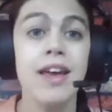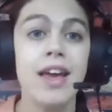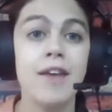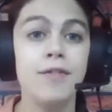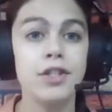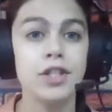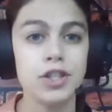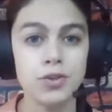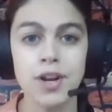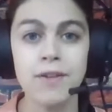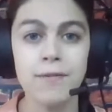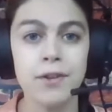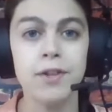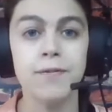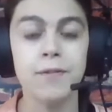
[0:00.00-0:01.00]
If you're just
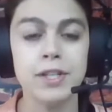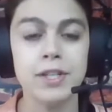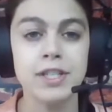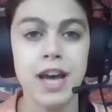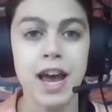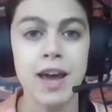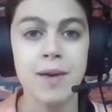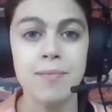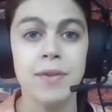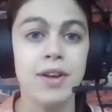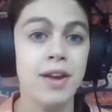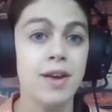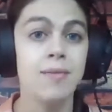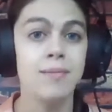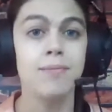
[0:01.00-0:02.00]
joining for the first time,
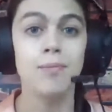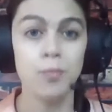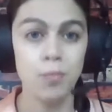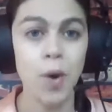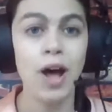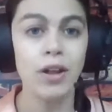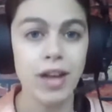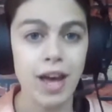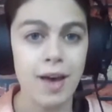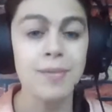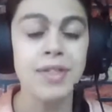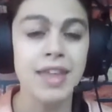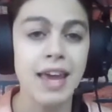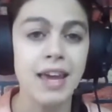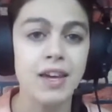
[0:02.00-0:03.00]

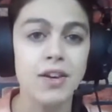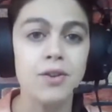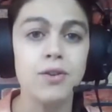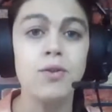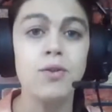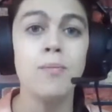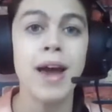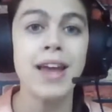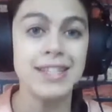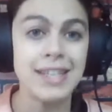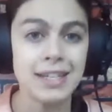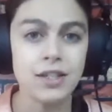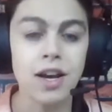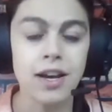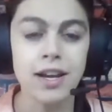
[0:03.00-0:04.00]
welcome. Thank you. My
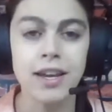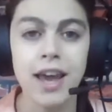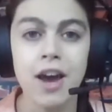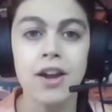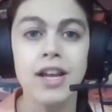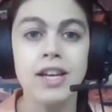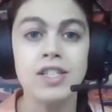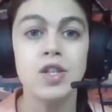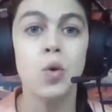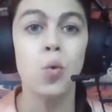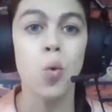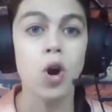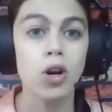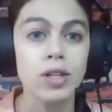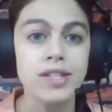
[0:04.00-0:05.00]
TikTok account is
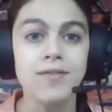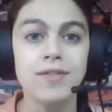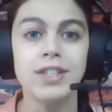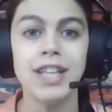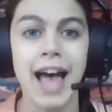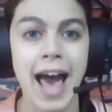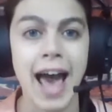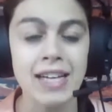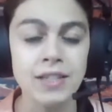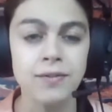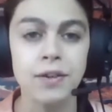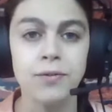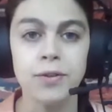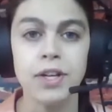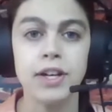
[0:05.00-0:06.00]
World of Glass.
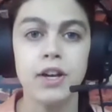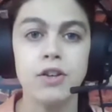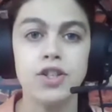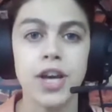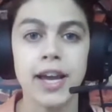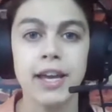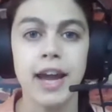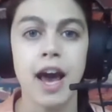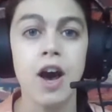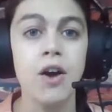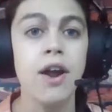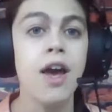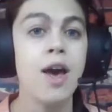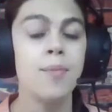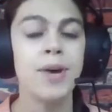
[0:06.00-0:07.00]
Feel free to go check it out.
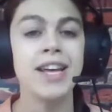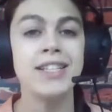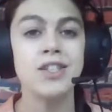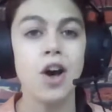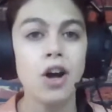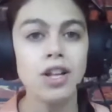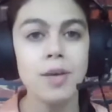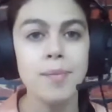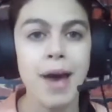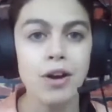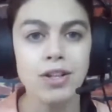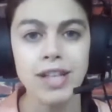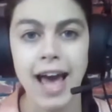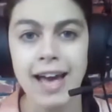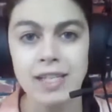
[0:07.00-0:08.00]
But it's all
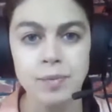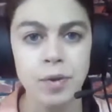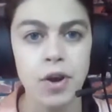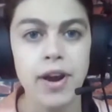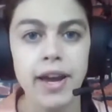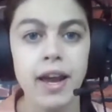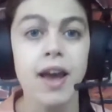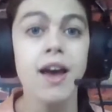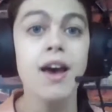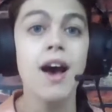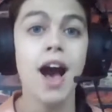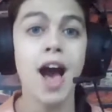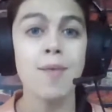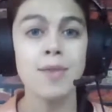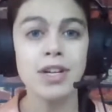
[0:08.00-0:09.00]
about glass blowing.
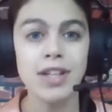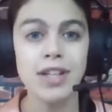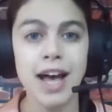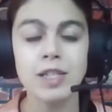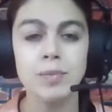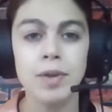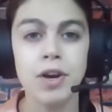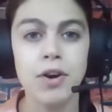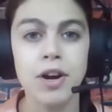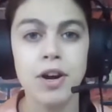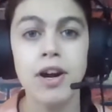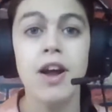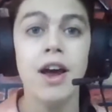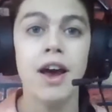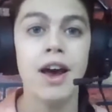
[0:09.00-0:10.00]
I'm a glass
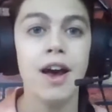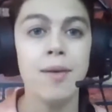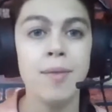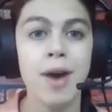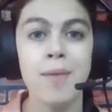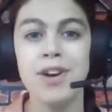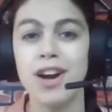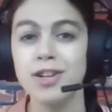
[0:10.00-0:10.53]
blower. I'm an